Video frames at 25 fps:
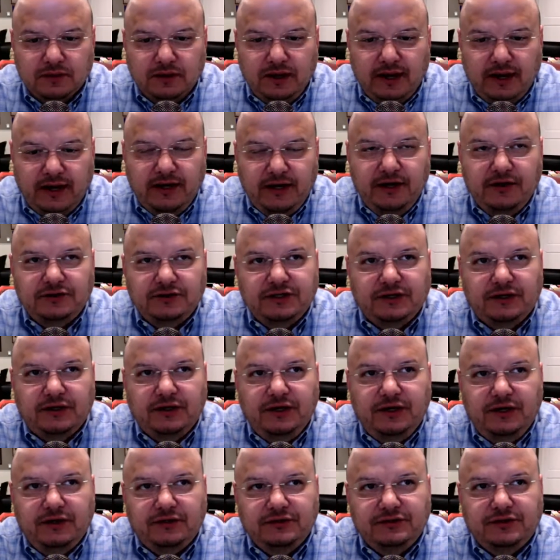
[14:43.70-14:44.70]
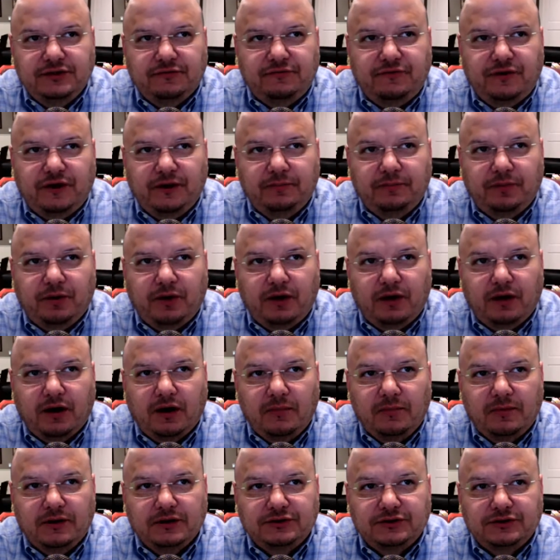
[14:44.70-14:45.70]
And here's the fun part,
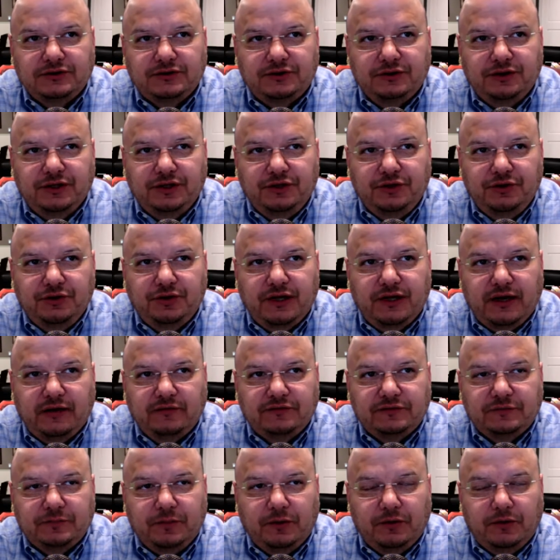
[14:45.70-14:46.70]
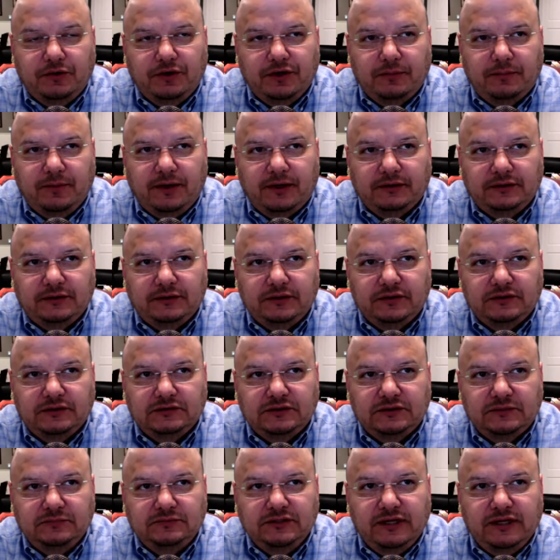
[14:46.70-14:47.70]
Hot Mustard, and you and I have spoken about this.
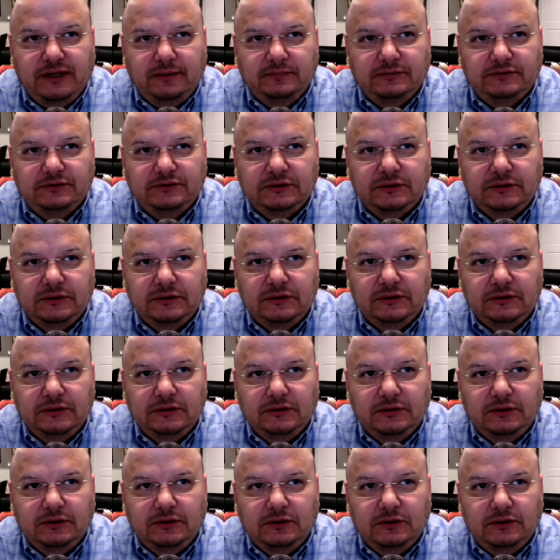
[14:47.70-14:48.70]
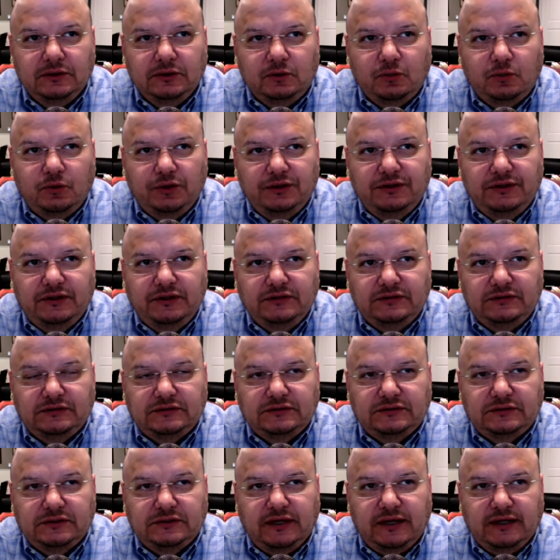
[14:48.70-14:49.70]
Sometimes with
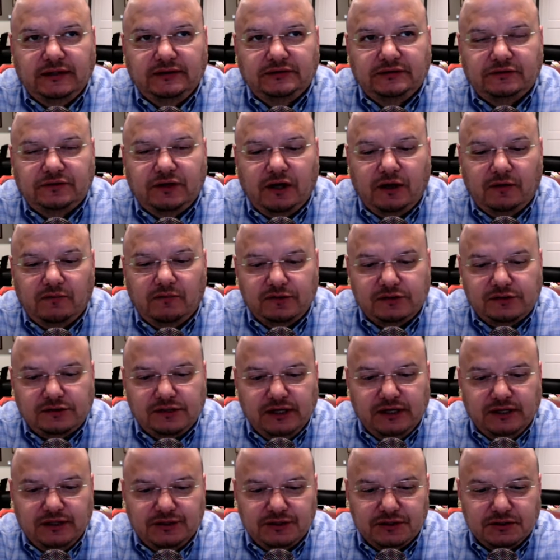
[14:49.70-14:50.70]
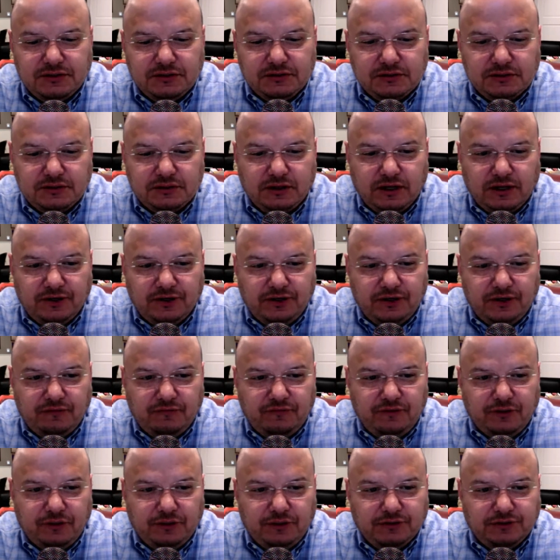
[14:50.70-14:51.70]
these kinds of conversations, I
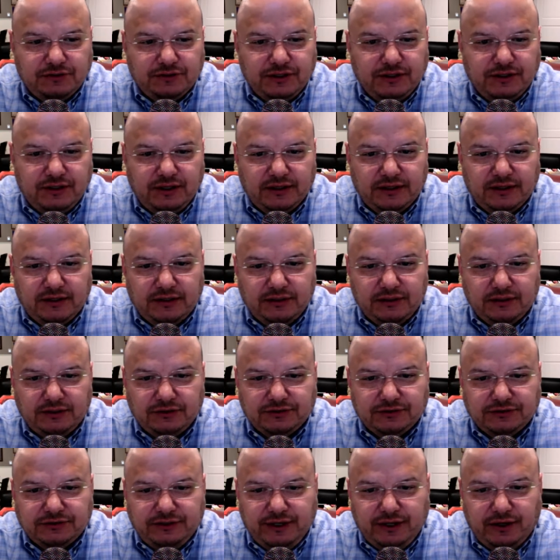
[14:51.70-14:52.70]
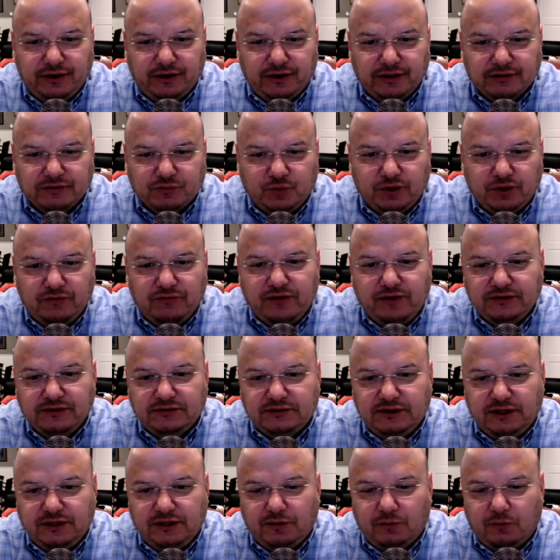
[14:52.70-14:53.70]
think folks can get a little scared because what if I
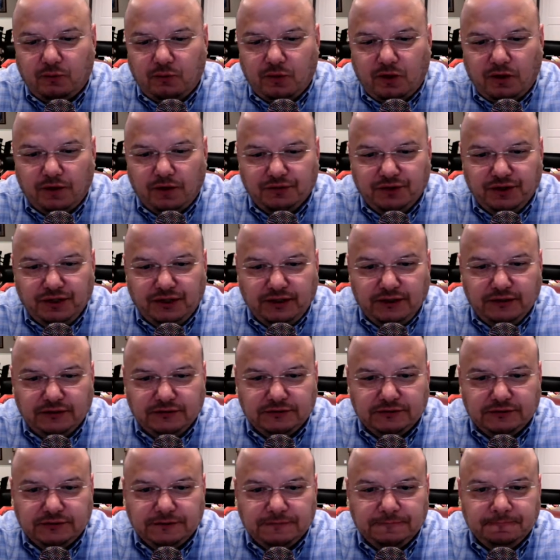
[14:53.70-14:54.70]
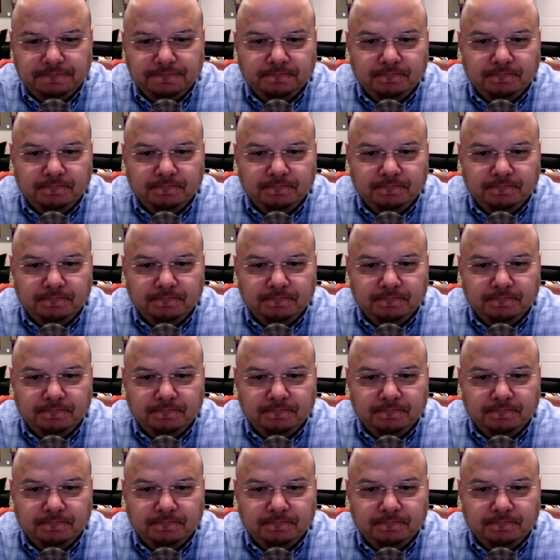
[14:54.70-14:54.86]
say the wrong things, and